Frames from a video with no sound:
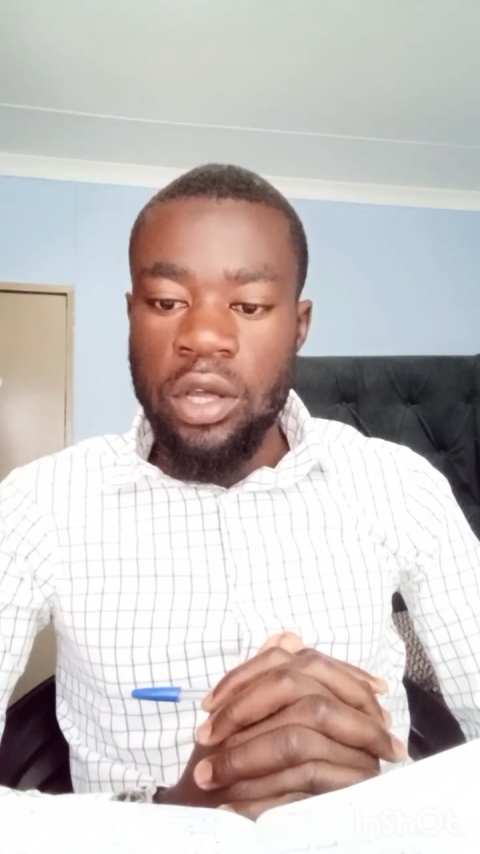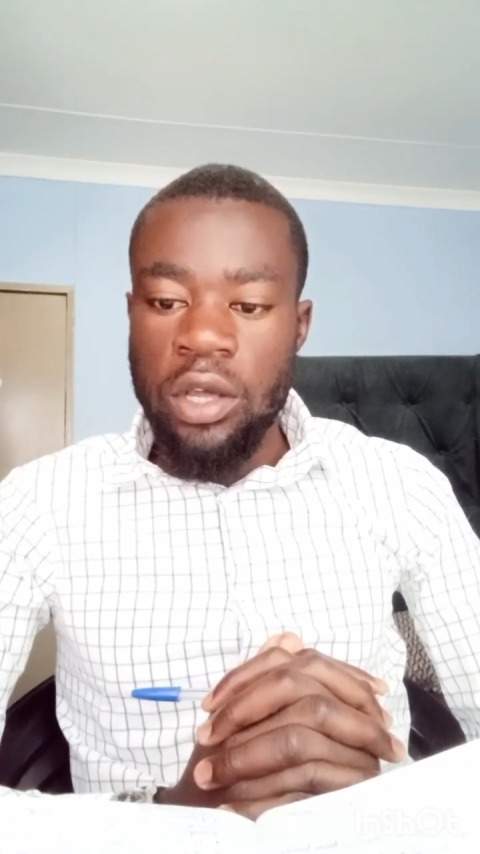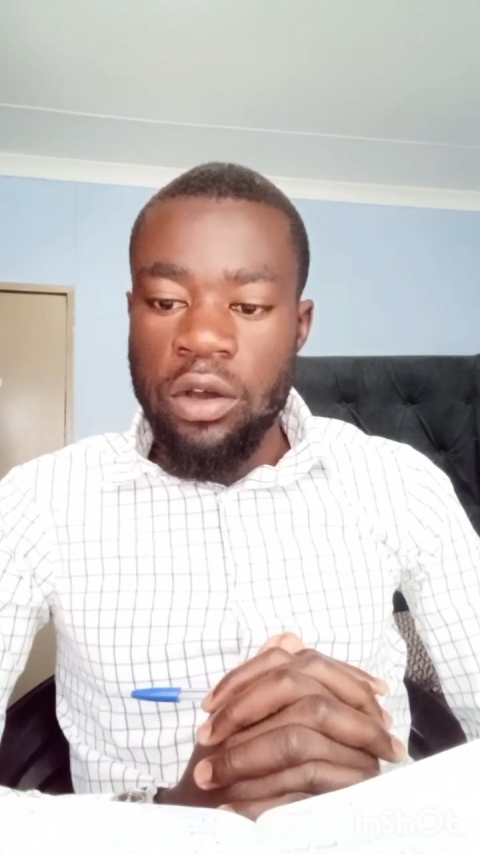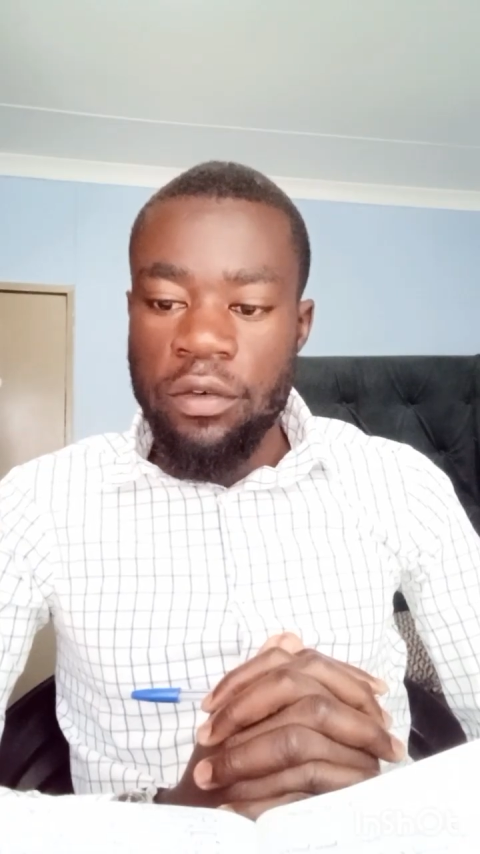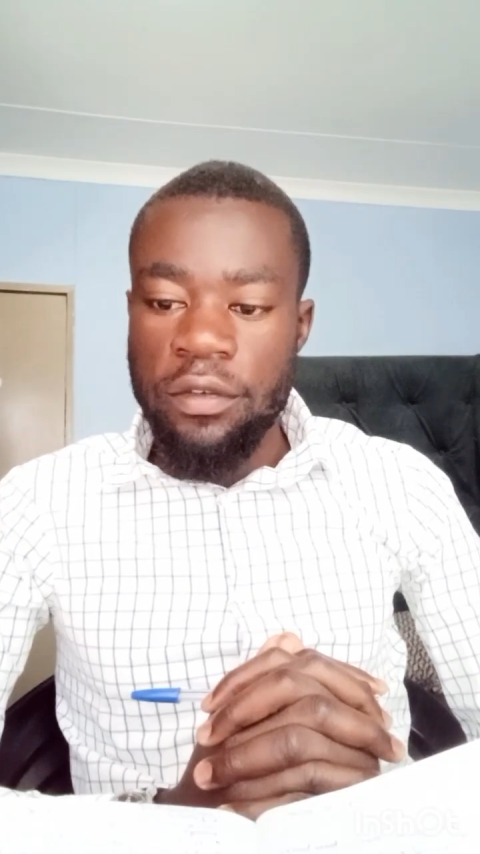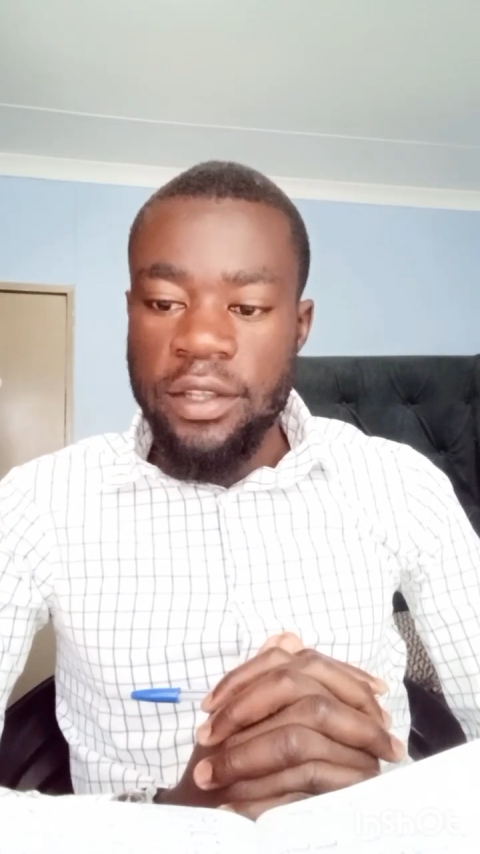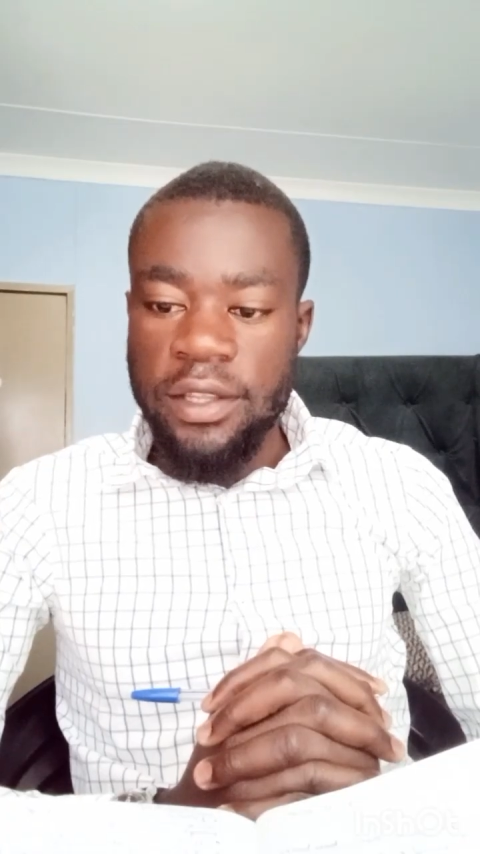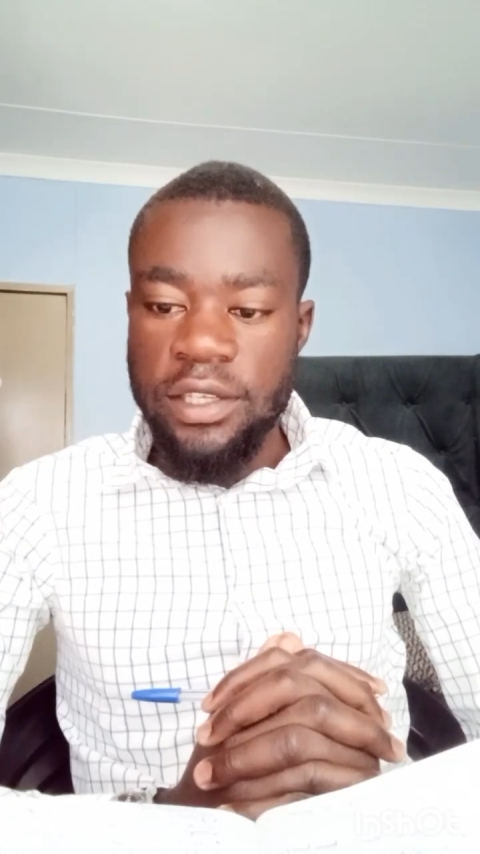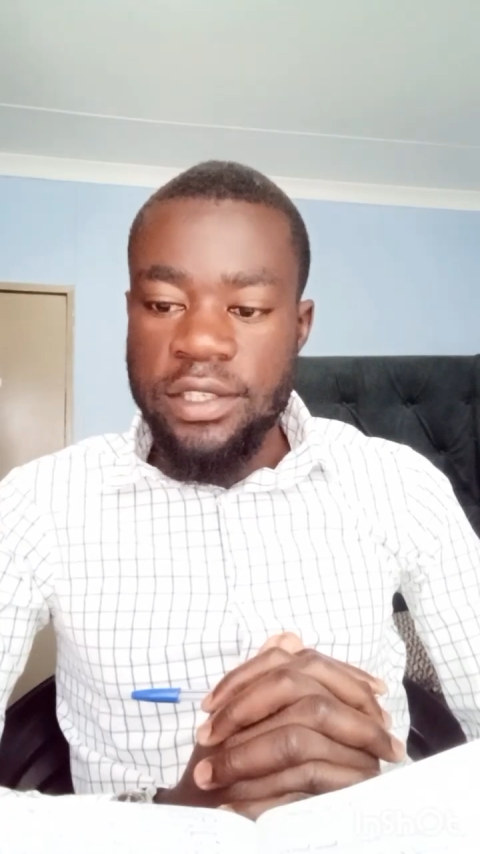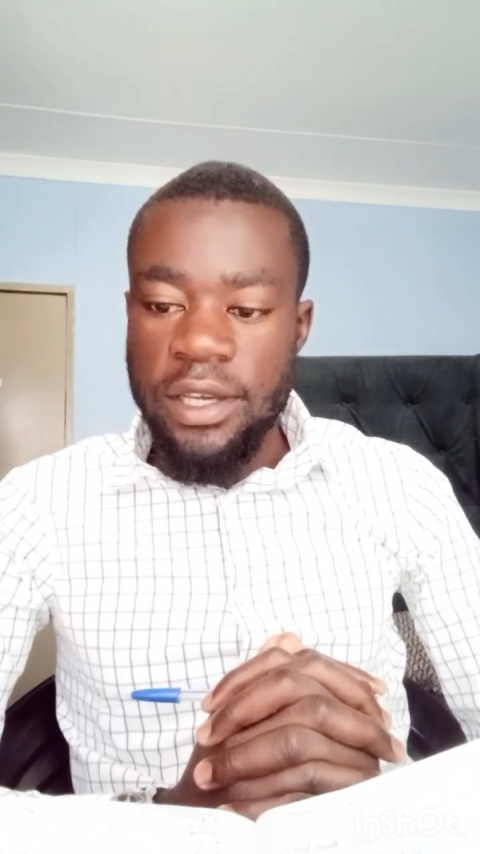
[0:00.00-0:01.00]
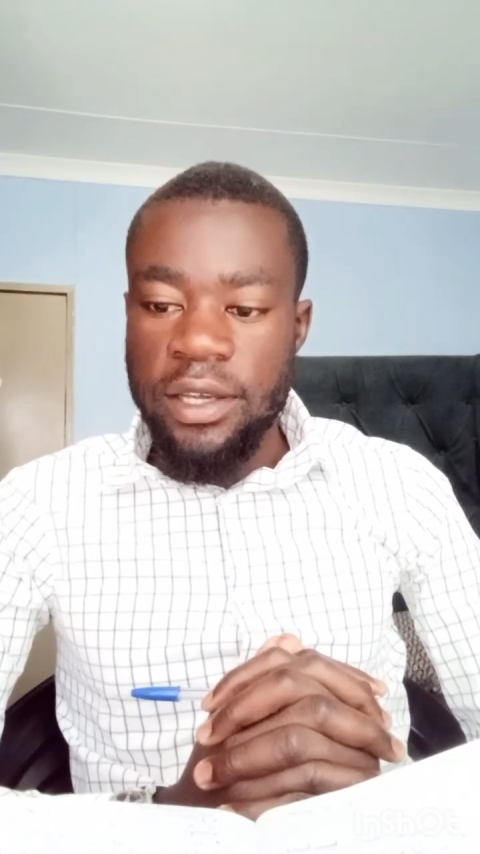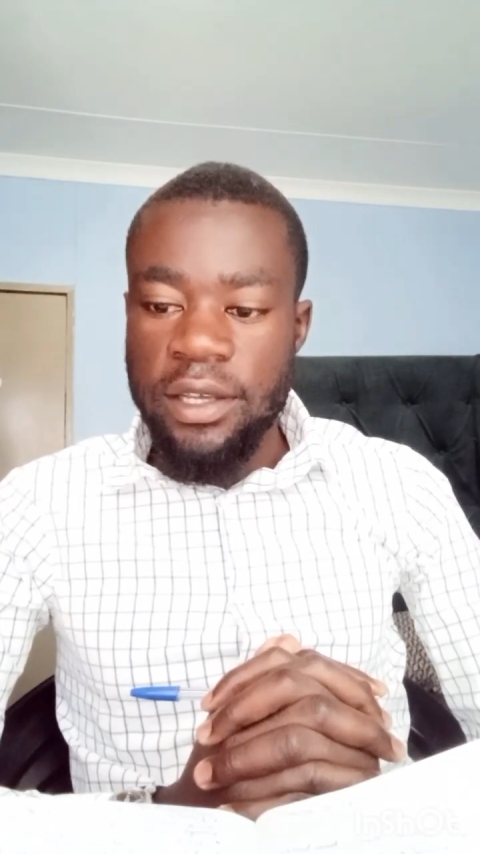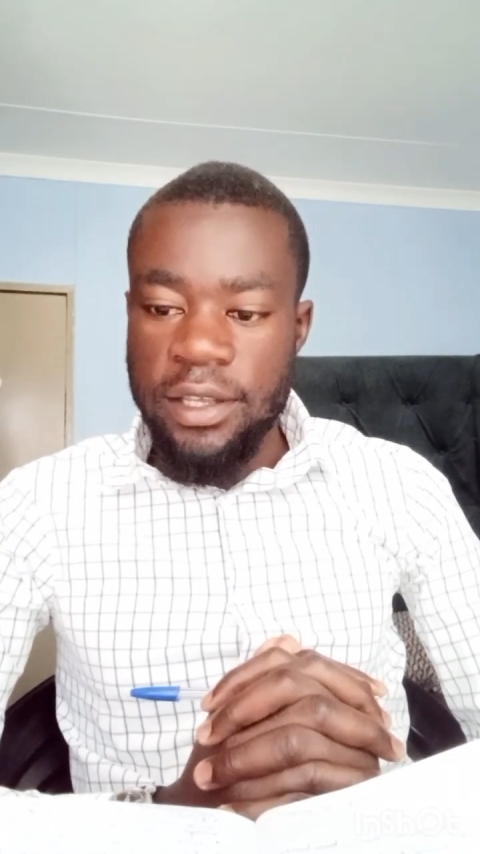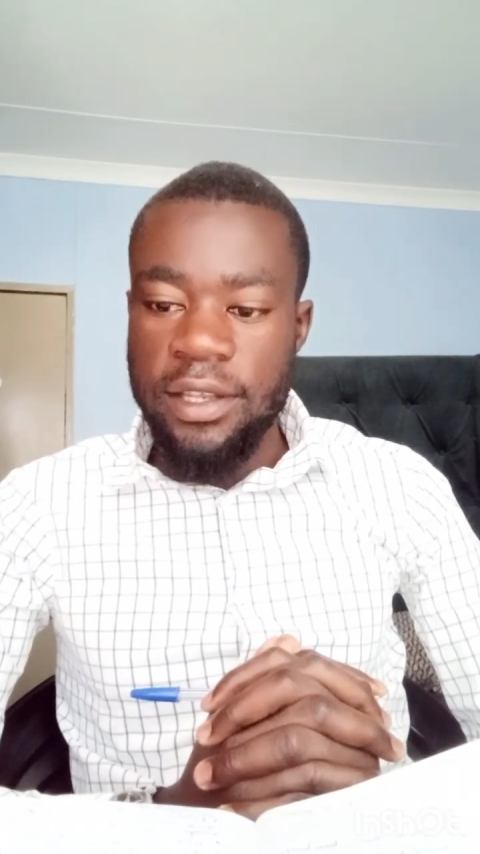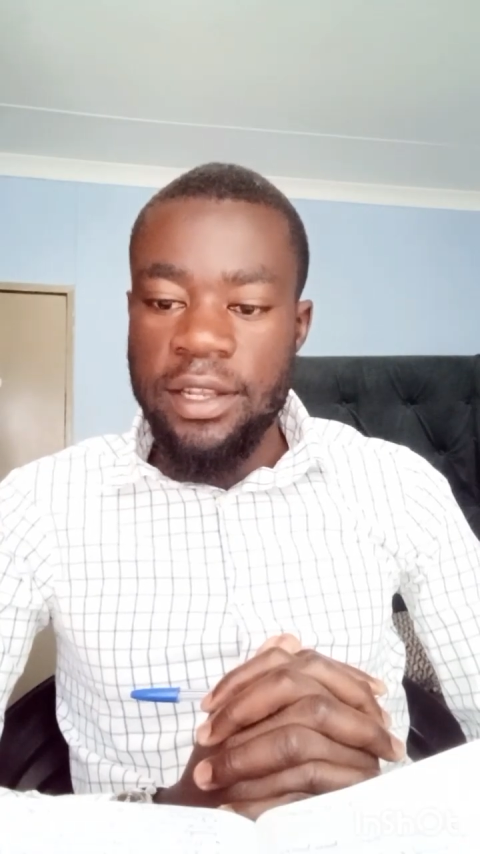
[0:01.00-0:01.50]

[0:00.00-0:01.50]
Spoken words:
of the teacher in